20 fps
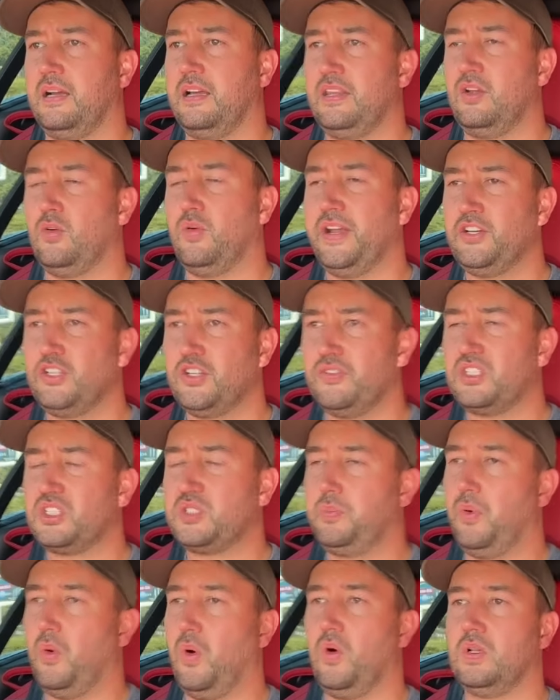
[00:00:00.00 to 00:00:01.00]
Range Rover
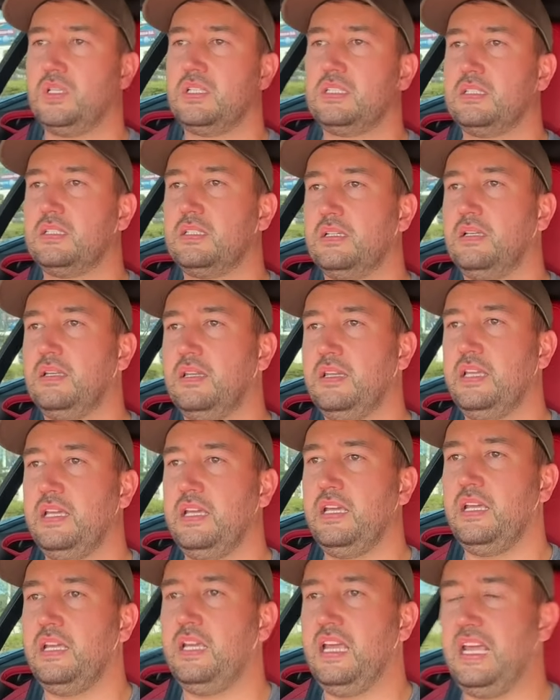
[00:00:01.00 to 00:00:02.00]
Sports,
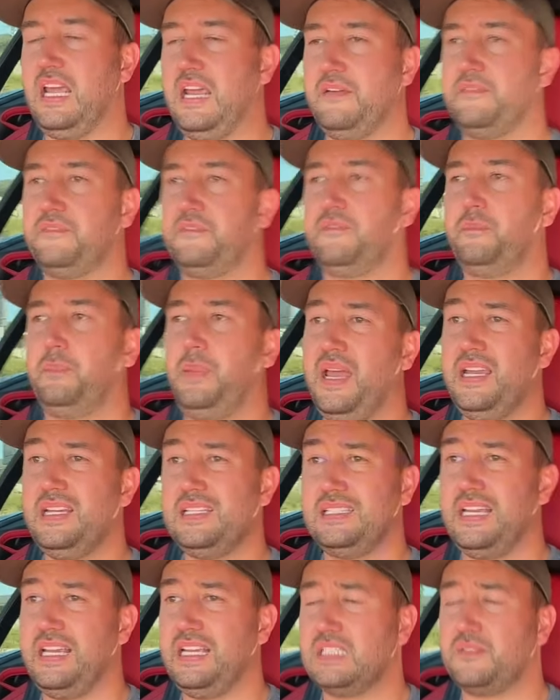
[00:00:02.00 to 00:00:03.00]
the
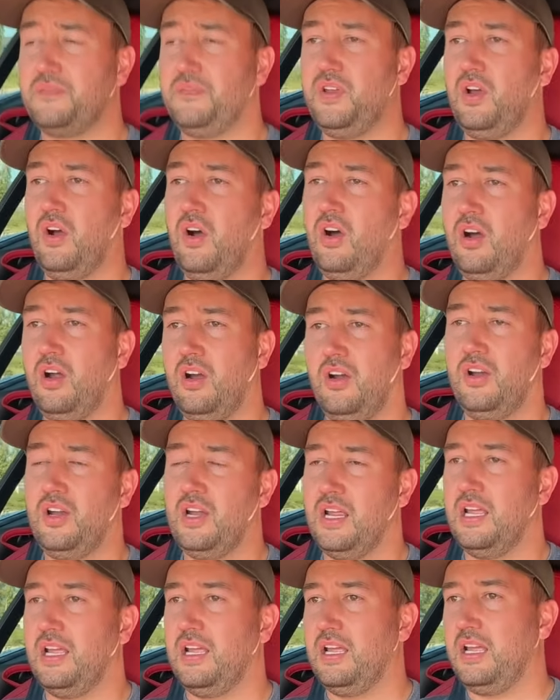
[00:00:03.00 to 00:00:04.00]
F-Pace SVR
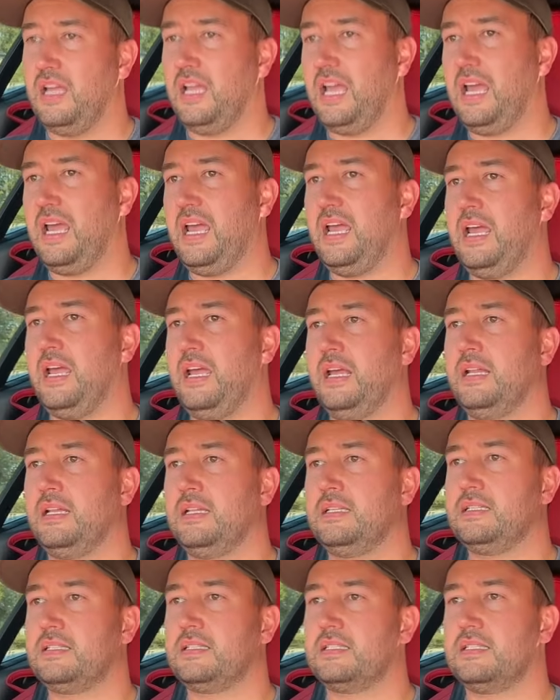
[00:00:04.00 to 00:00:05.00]

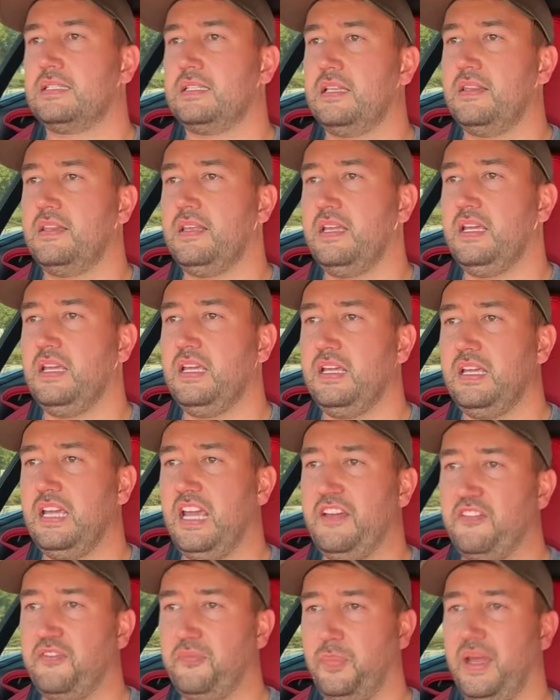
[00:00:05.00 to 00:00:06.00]
and the
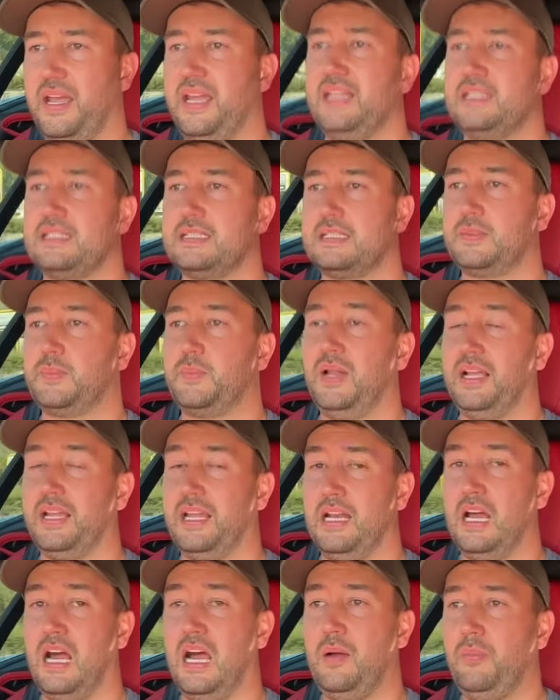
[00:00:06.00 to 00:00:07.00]
F-Pace
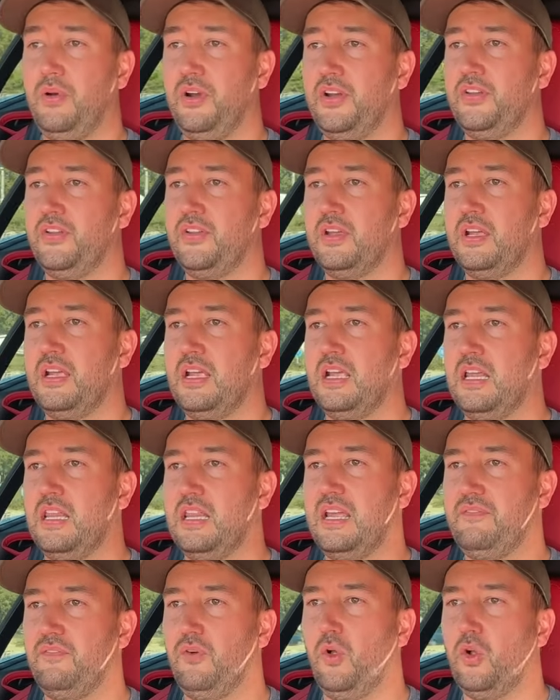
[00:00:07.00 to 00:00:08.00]
plug-in hybrid,
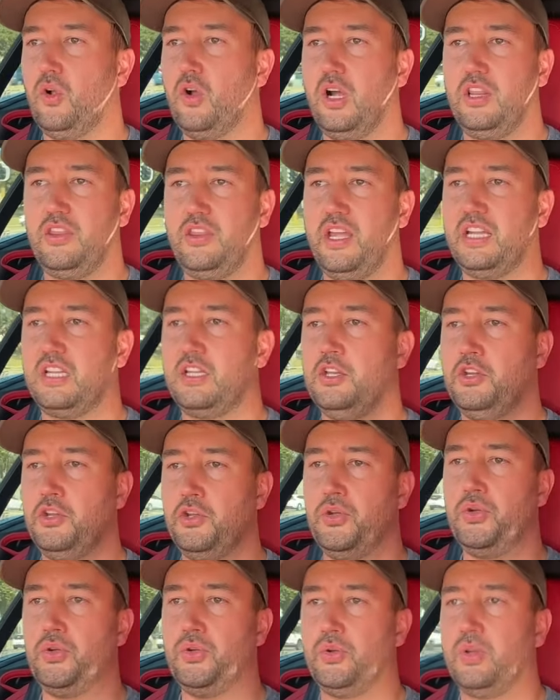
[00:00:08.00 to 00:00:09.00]
they've all got that
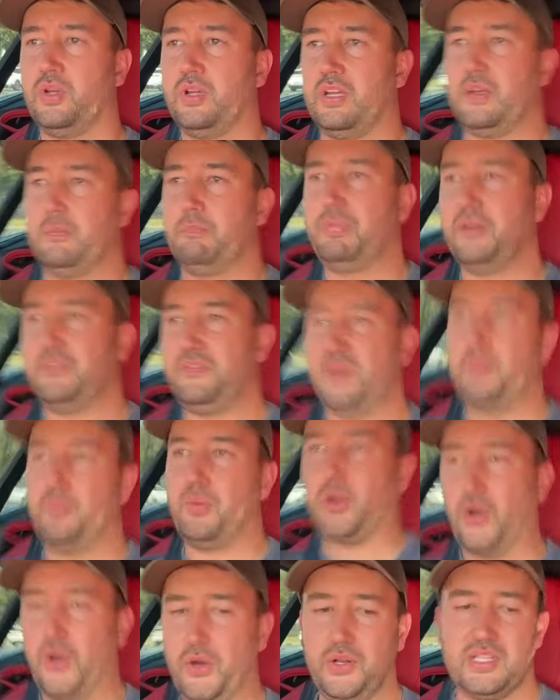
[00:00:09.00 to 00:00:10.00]
new Pivi
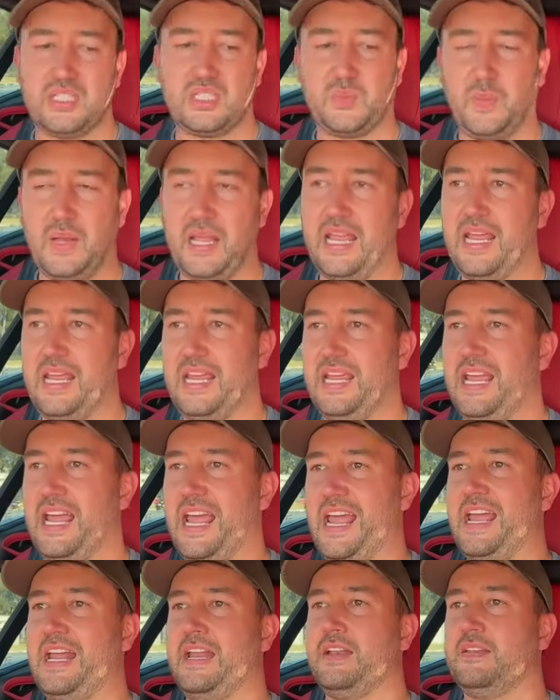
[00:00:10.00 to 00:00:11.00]
Pro display
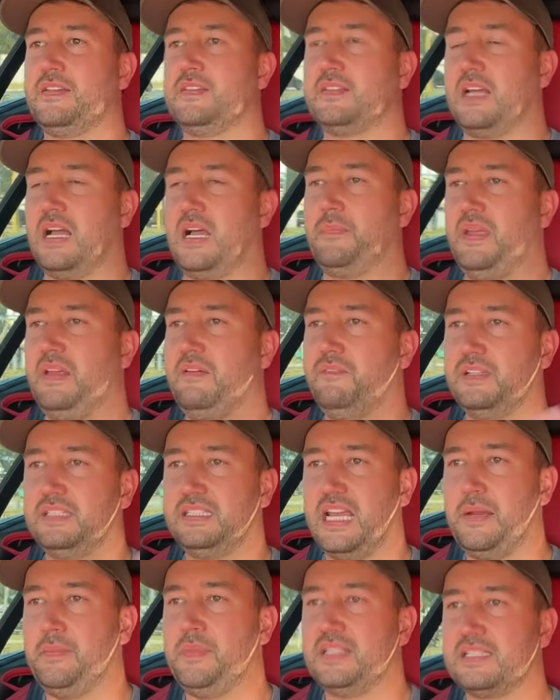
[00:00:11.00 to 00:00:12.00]
and
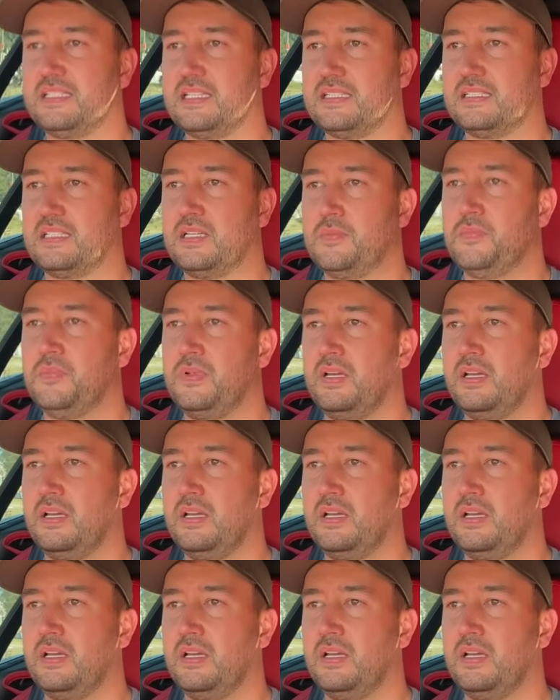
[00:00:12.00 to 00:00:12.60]
infotainment system.